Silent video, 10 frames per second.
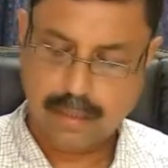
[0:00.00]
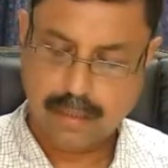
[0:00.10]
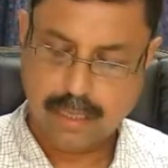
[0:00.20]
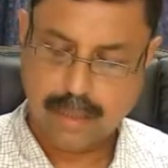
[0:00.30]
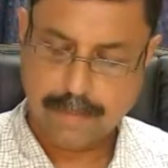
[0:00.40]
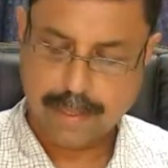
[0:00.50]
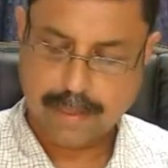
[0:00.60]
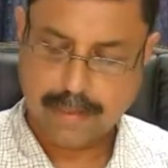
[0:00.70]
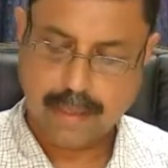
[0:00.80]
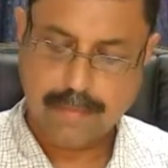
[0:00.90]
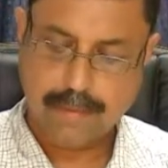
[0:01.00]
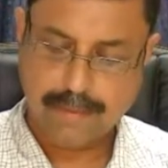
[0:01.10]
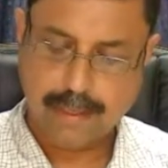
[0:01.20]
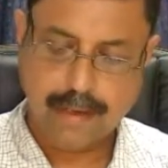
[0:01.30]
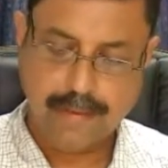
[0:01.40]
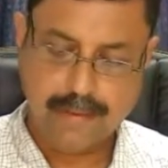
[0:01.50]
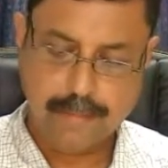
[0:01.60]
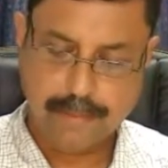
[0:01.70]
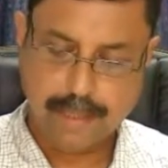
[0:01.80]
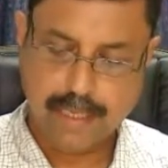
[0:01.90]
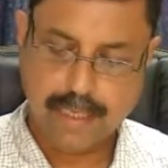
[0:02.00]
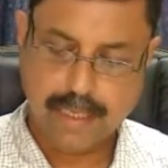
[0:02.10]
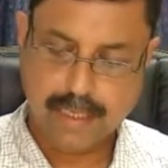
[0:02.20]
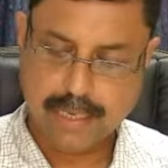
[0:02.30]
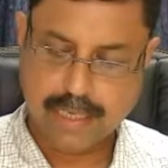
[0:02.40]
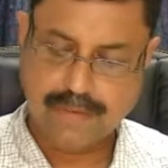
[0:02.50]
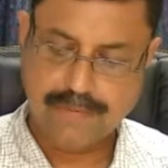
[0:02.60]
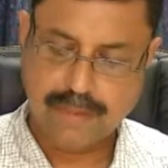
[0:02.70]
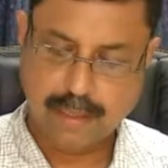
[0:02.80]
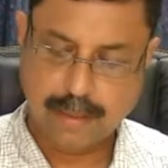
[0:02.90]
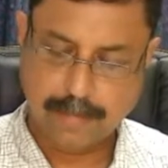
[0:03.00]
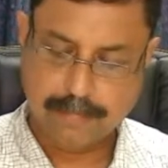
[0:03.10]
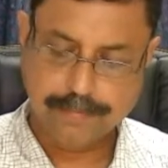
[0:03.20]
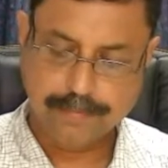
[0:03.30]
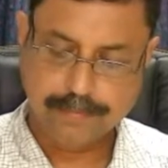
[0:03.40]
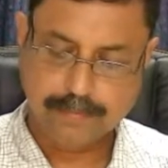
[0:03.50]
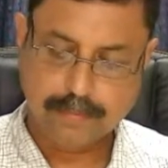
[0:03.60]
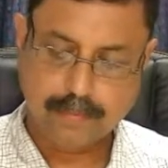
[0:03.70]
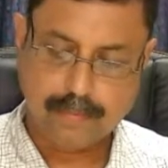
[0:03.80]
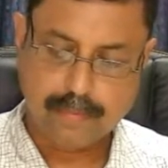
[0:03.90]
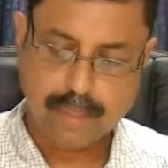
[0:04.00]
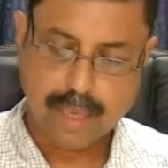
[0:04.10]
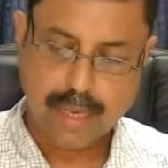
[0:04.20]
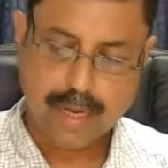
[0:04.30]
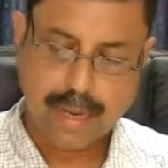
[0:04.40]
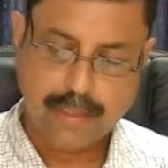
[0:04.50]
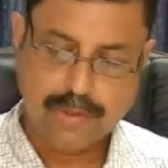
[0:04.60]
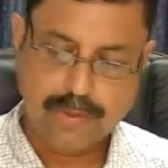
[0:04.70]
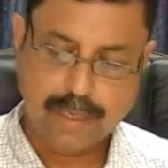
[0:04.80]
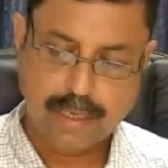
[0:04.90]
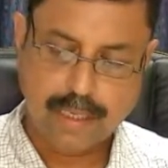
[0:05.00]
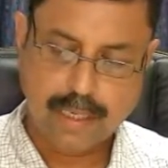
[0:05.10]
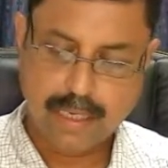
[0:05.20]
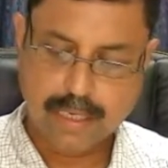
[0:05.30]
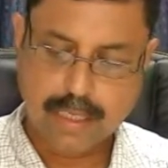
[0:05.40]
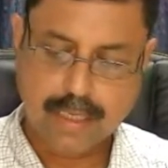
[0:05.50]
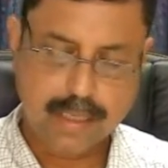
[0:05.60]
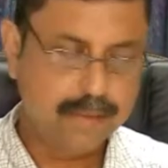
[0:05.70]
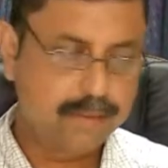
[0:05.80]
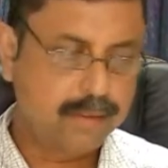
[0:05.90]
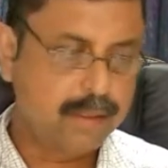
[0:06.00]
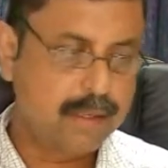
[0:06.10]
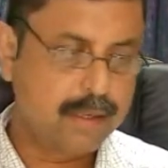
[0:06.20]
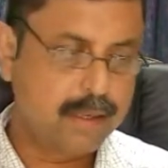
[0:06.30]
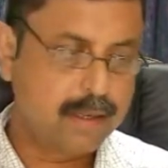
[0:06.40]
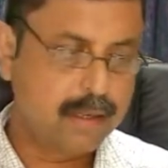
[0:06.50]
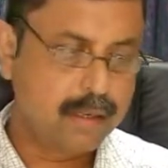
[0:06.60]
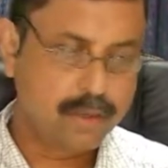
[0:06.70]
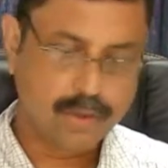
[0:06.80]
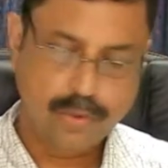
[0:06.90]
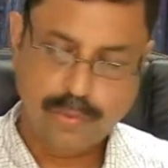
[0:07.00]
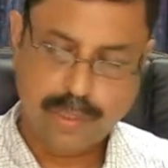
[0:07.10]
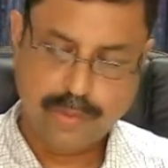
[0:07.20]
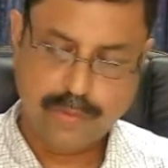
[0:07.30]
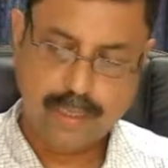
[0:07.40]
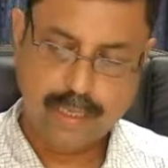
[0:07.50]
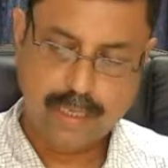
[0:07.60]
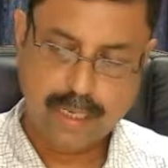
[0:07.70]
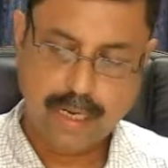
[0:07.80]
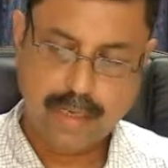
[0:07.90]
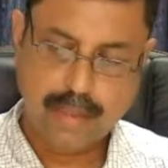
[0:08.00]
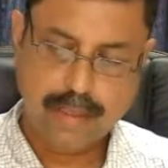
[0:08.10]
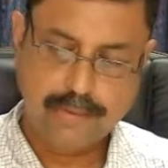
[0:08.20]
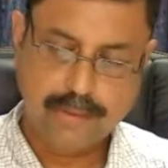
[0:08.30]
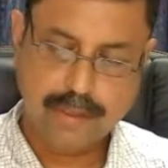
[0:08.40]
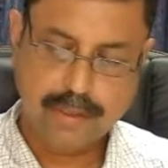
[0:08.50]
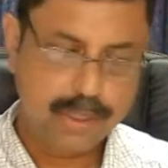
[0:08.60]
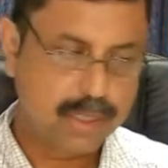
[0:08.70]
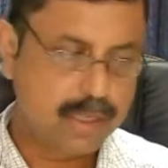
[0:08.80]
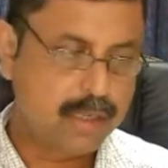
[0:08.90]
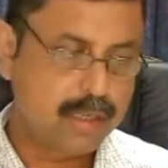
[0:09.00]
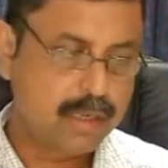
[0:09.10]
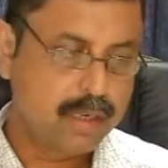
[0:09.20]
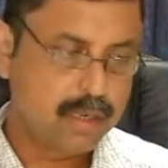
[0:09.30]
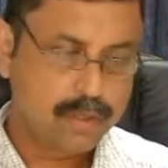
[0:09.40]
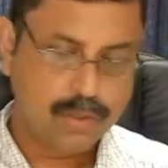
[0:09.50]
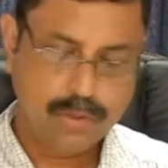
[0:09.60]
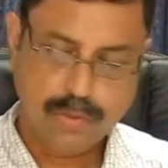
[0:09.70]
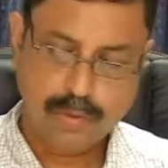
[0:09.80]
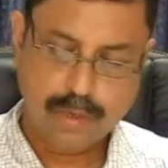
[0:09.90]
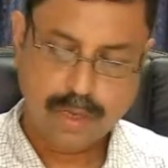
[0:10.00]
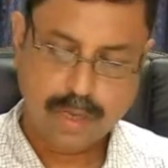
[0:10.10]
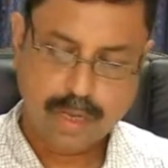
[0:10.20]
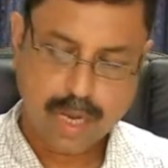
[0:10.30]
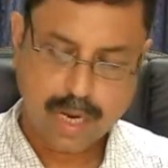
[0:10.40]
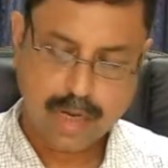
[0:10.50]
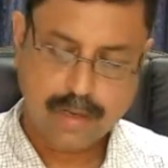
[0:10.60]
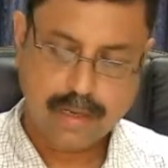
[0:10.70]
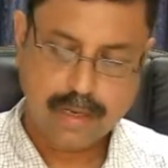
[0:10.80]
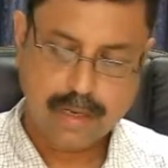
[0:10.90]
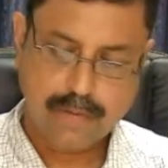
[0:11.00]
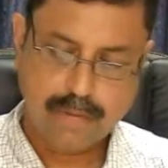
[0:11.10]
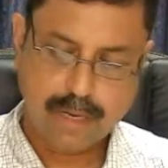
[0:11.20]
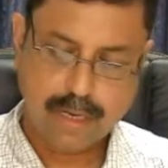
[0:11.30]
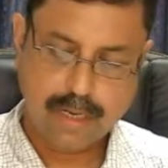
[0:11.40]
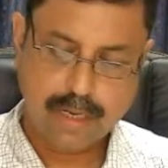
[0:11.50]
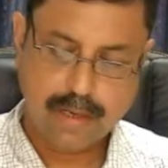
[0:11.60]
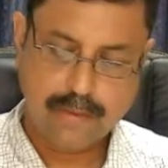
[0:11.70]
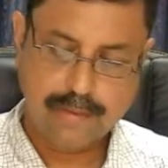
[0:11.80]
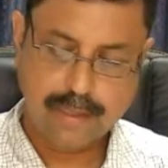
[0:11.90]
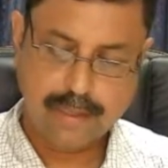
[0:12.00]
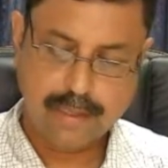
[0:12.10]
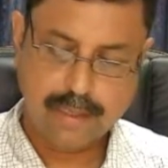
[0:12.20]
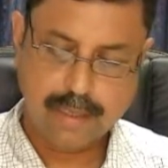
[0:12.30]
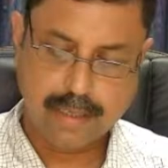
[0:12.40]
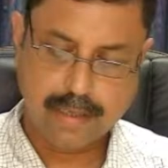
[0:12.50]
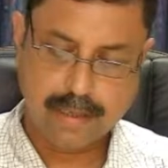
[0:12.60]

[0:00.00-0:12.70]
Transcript: temperature. Basically, it's a preheater kind of thing. An actual heater is here, which will heat the solution to 101 degrees centigrade